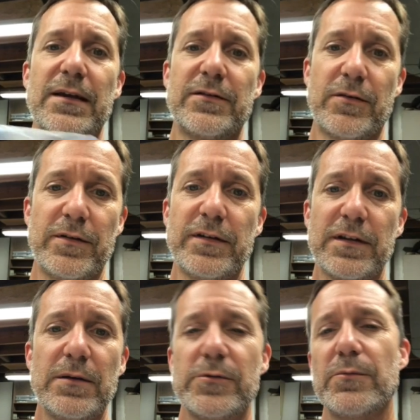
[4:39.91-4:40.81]
So this
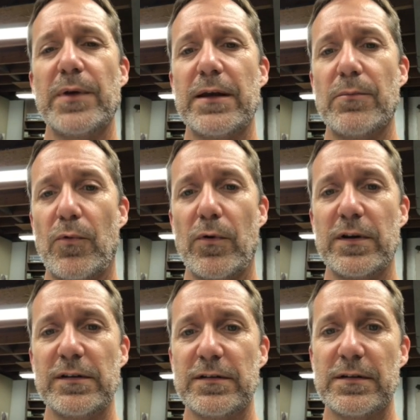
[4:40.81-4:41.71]
keeps your paint
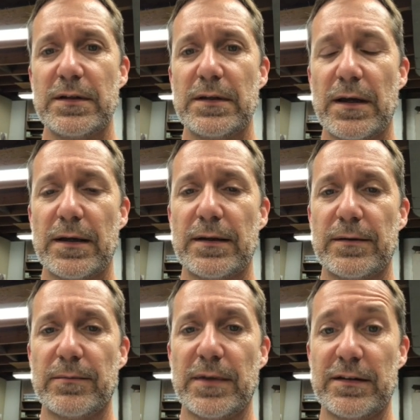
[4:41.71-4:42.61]
moist
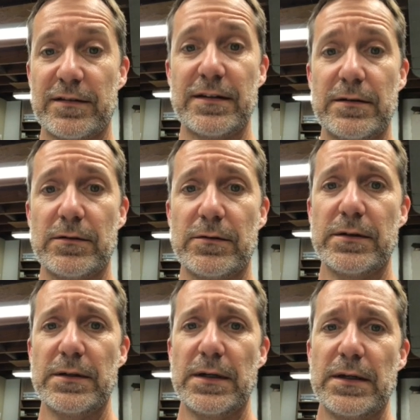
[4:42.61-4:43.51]
and sealed,
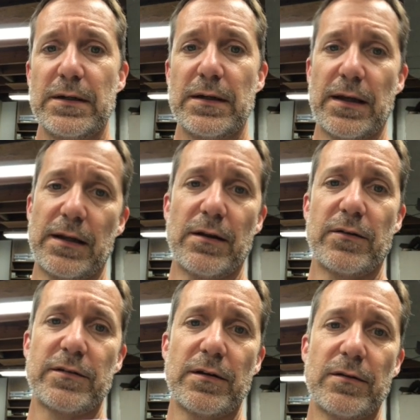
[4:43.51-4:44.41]
and
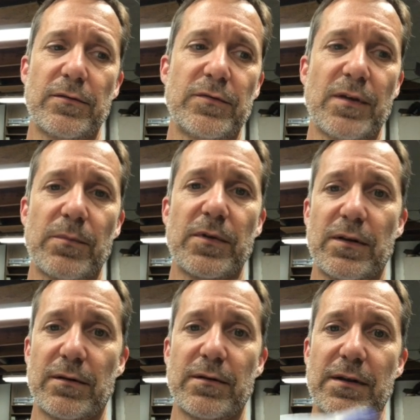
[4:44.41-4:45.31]
also
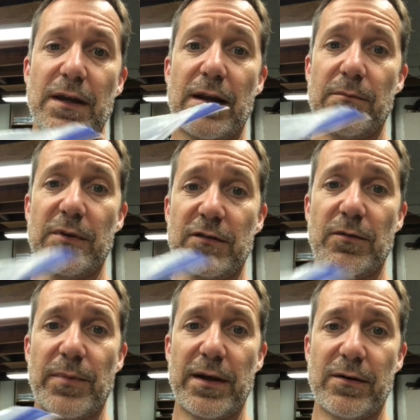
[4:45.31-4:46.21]
something to kind of mix
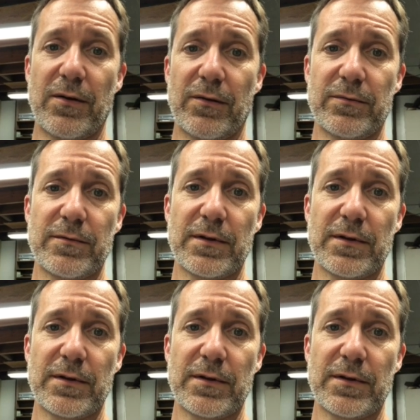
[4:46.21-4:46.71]
your paint off.